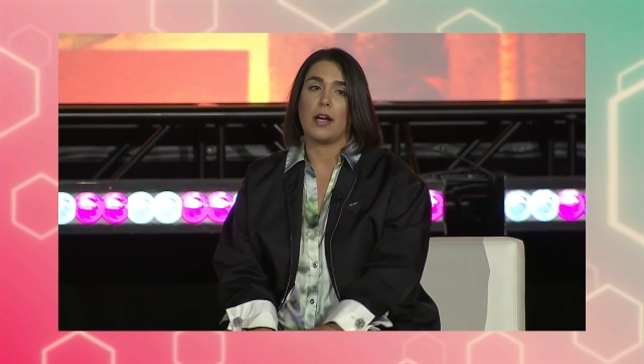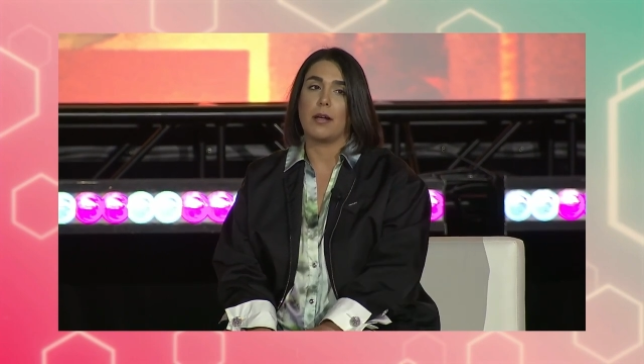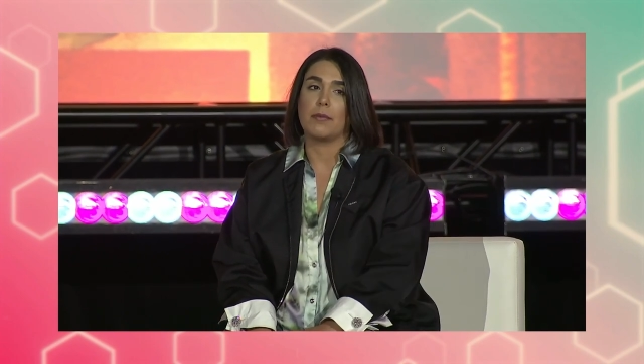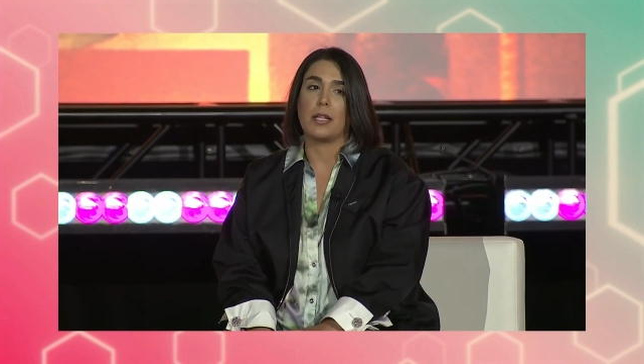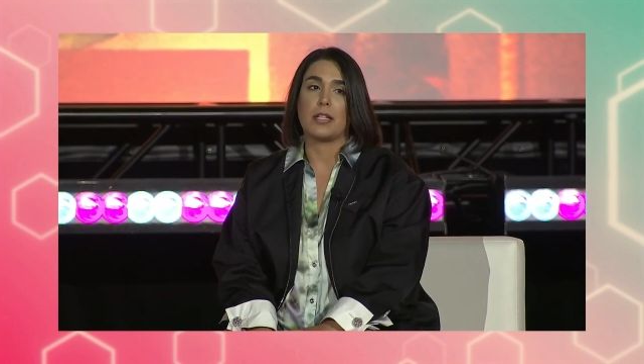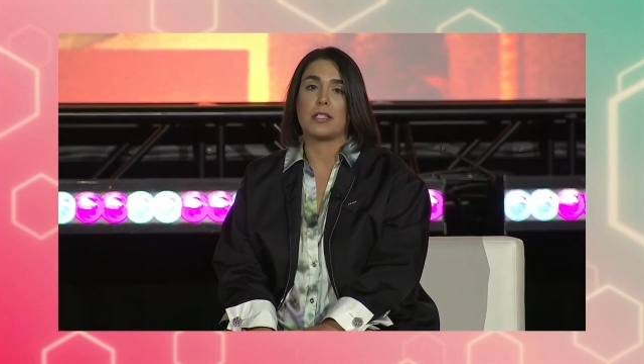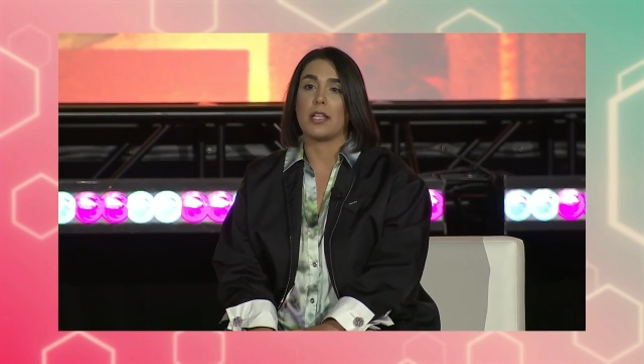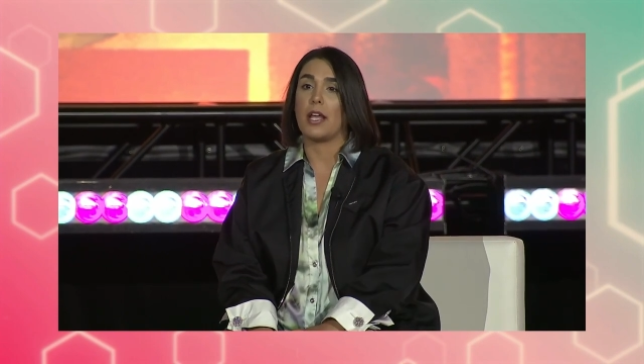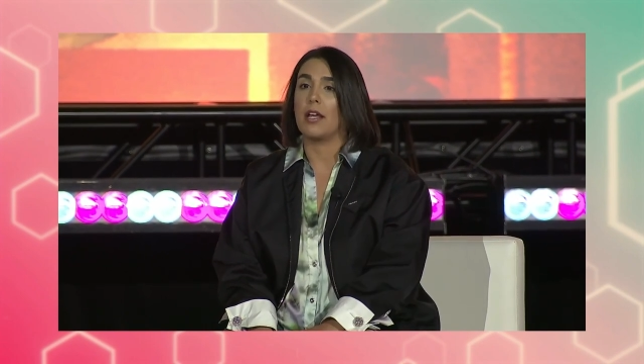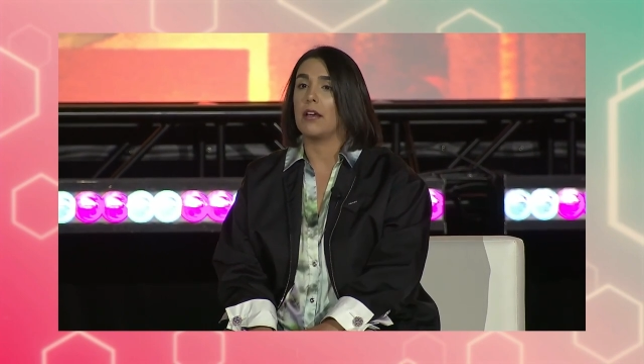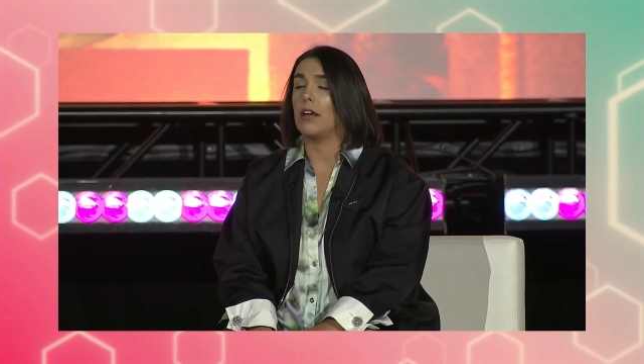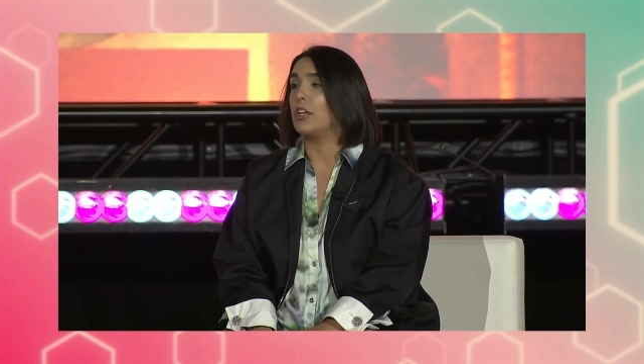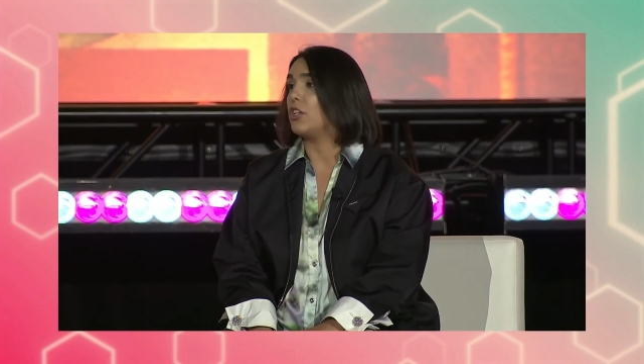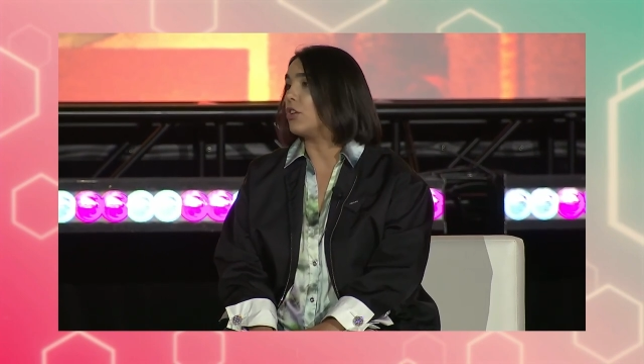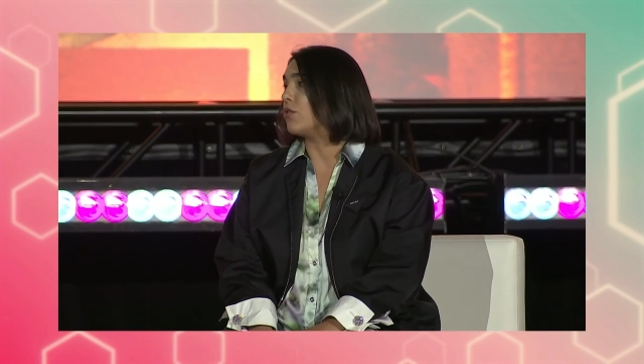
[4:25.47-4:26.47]
let's say,
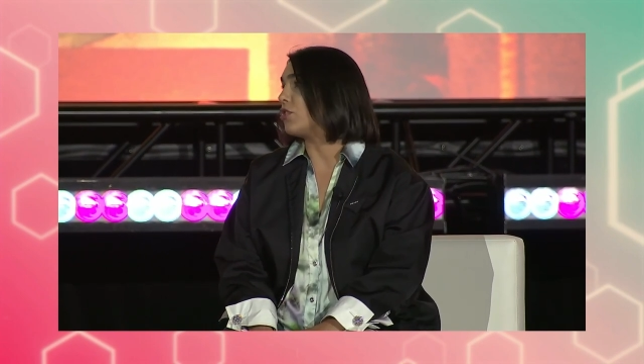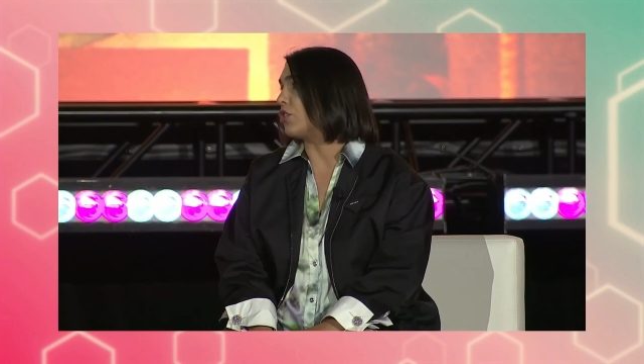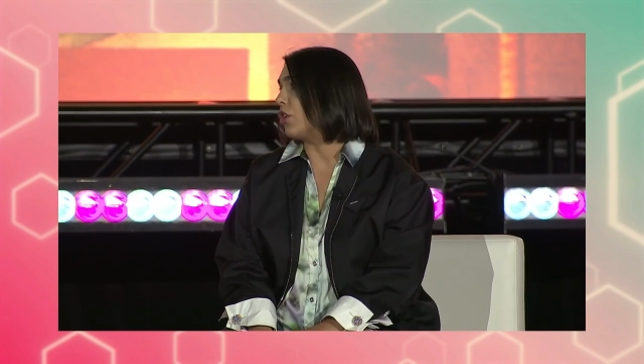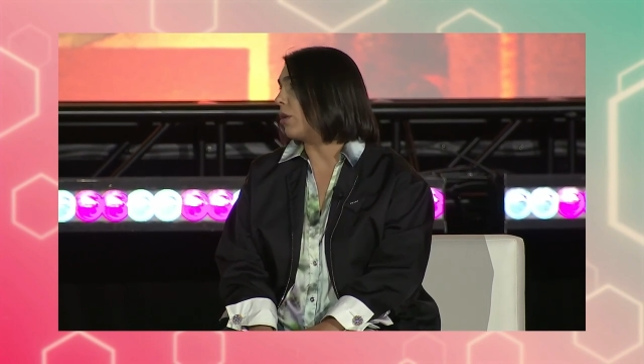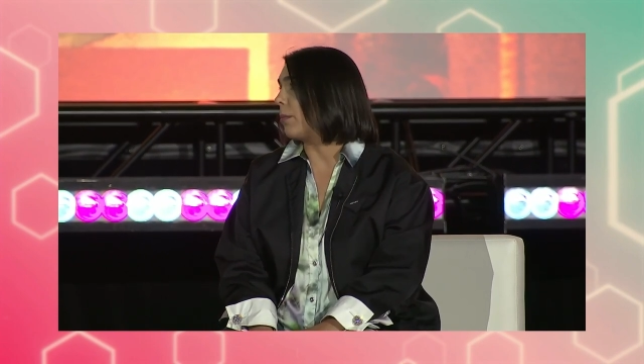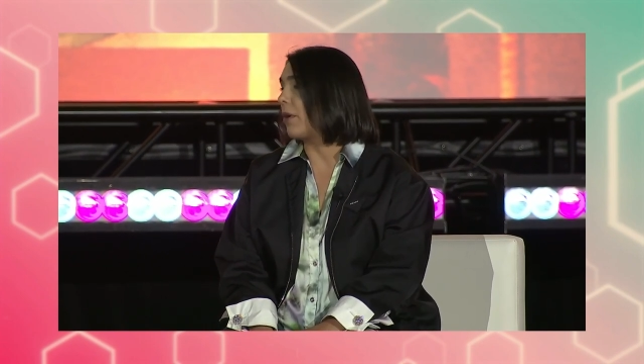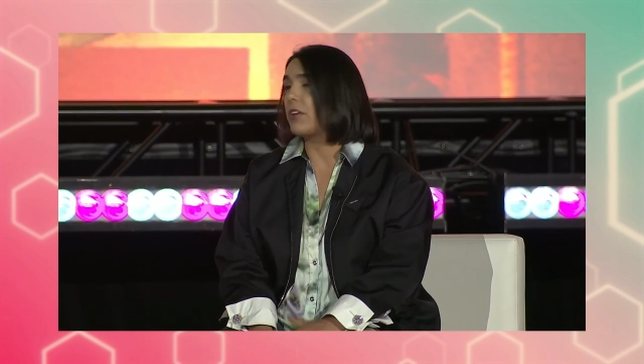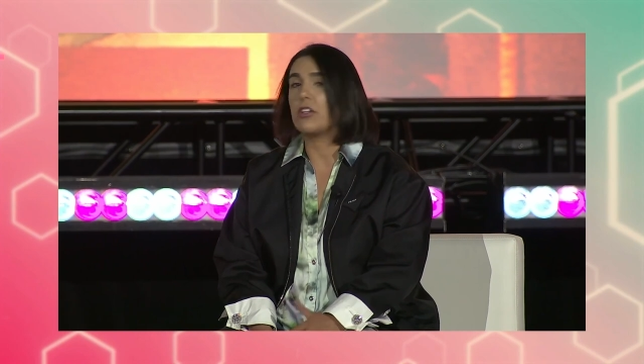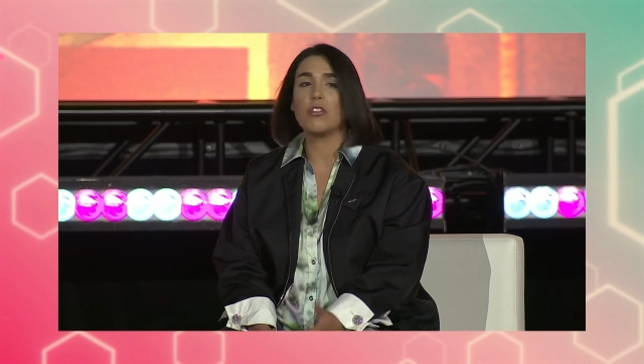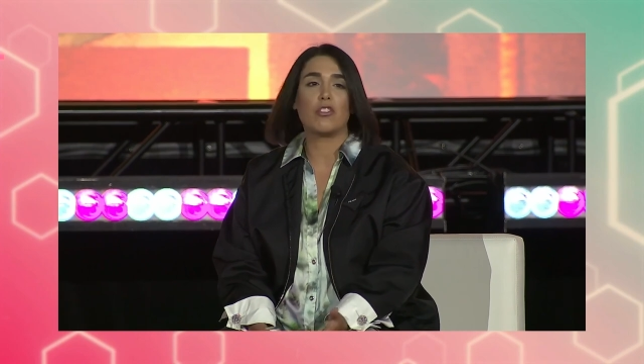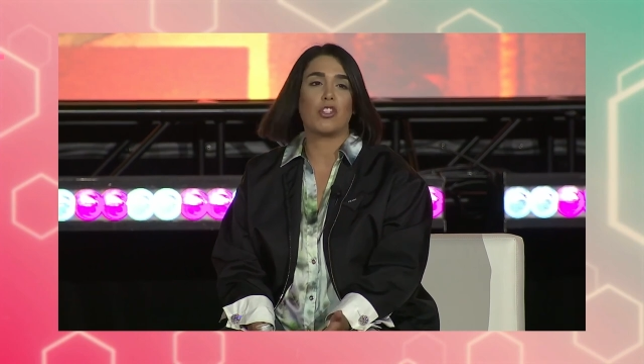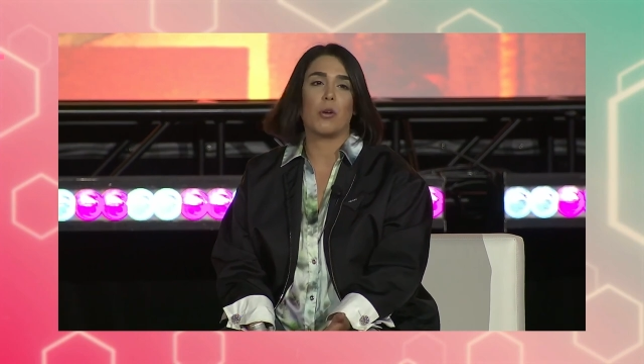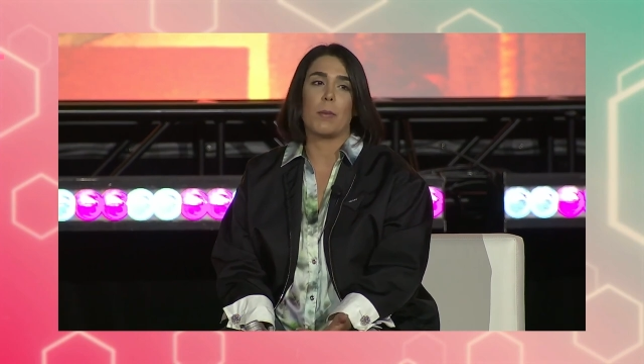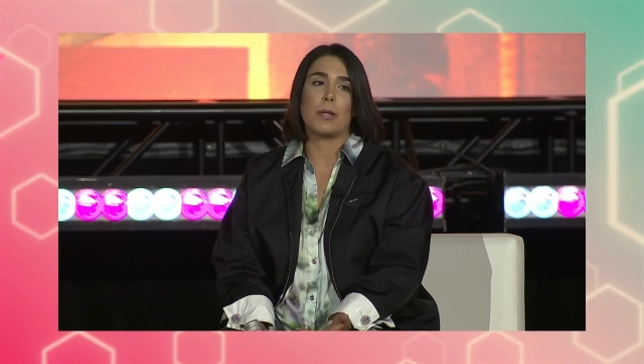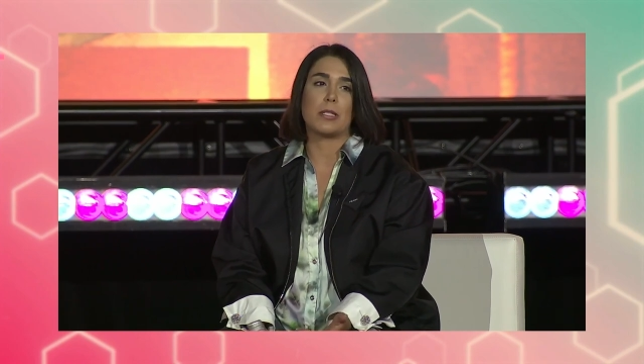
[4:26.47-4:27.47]
YouTube. On
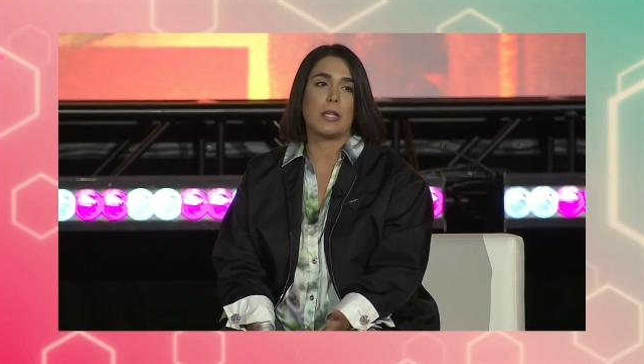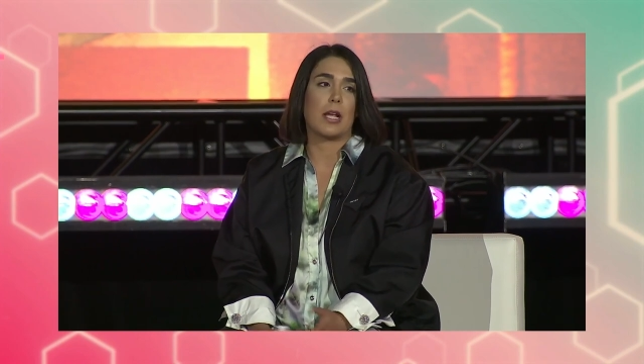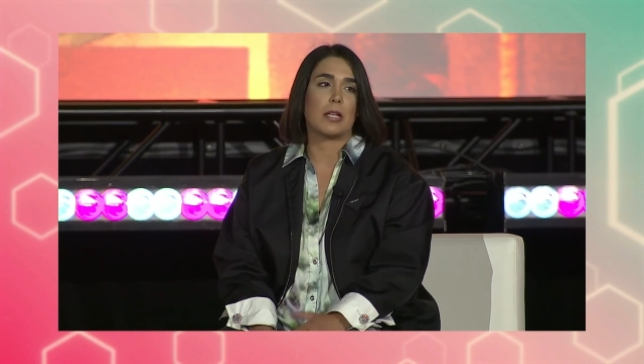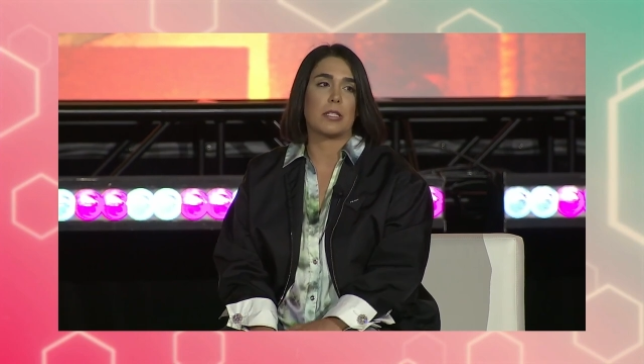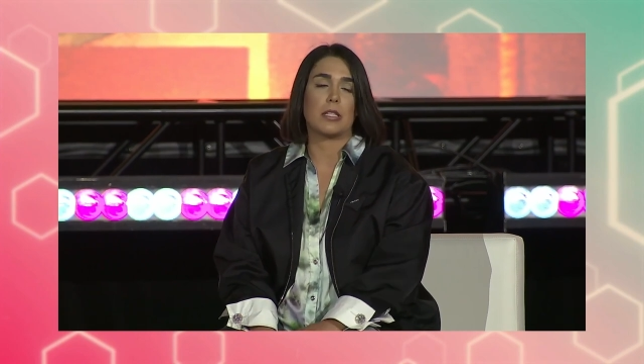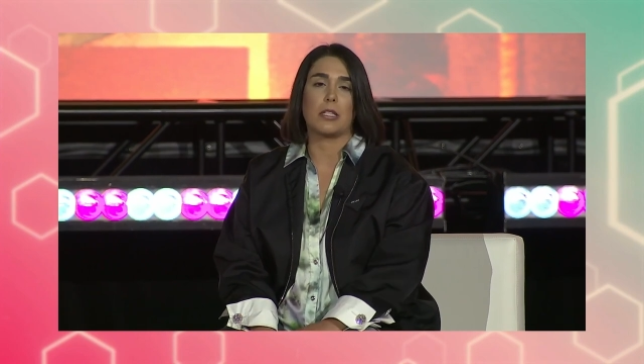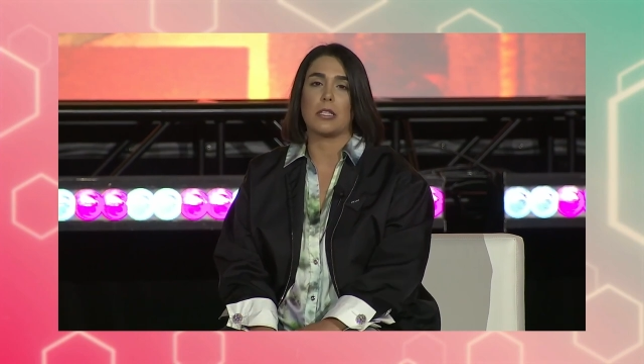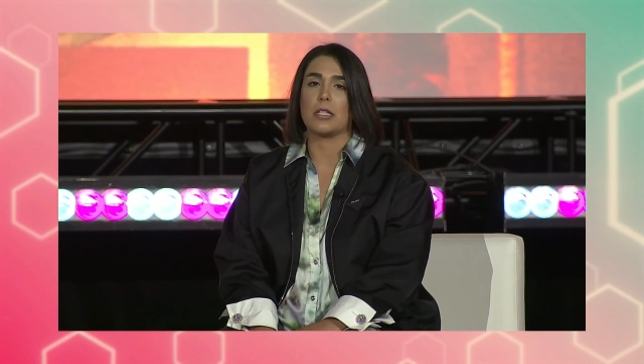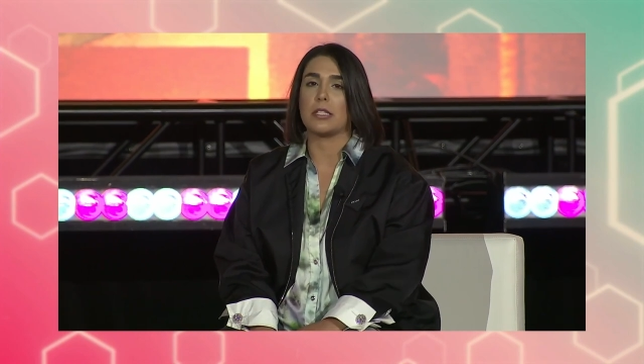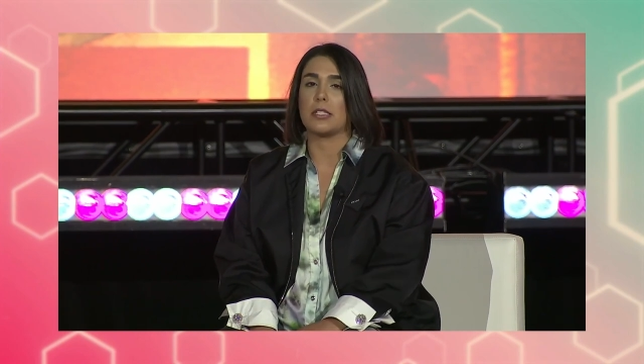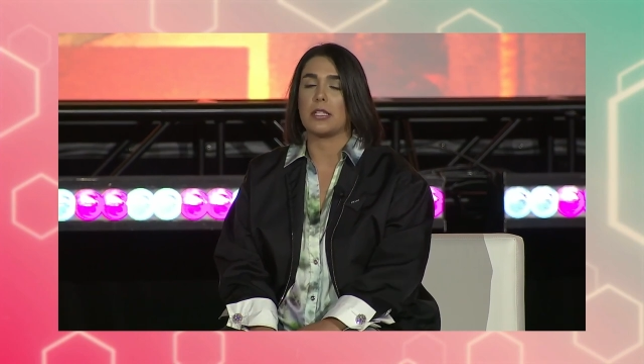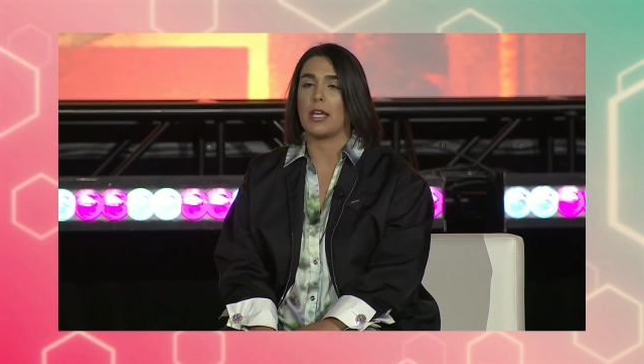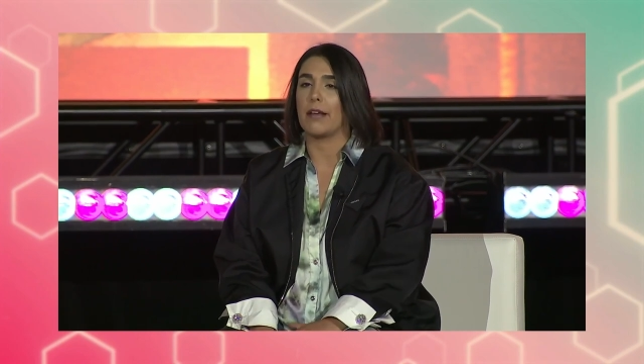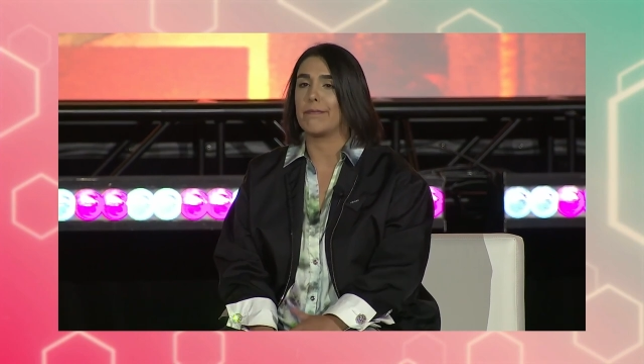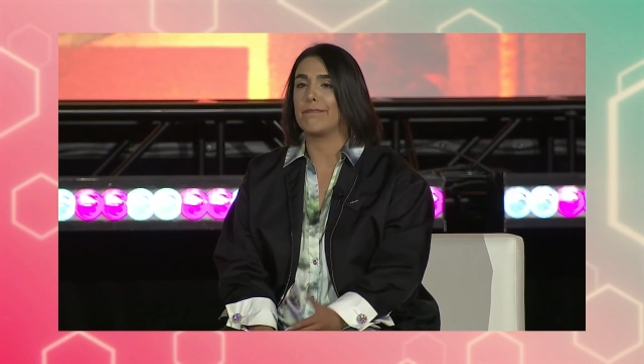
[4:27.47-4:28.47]
YouTube, it takes at least
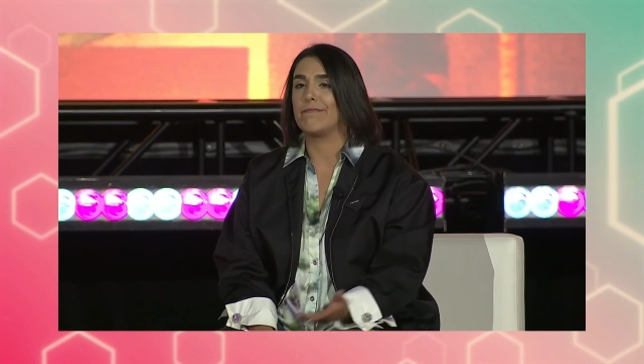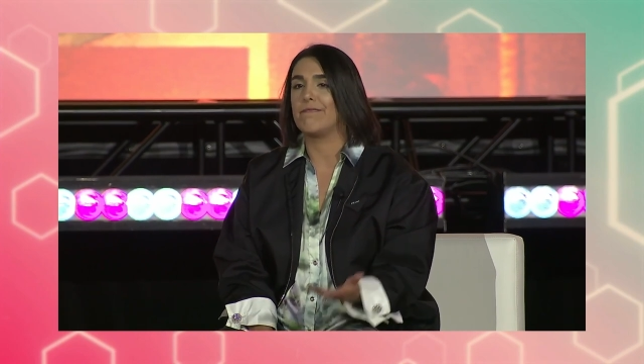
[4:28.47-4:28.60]
like